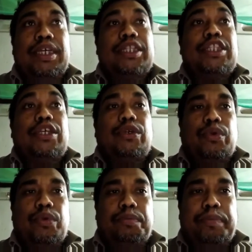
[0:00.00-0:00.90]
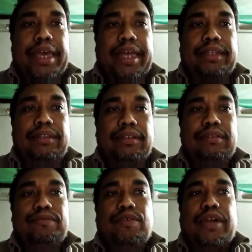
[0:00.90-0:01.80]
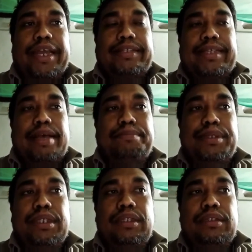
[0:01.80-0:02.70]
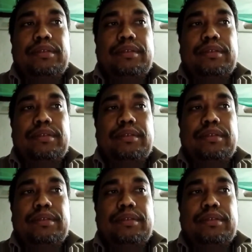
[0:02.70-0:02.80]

The European, for example,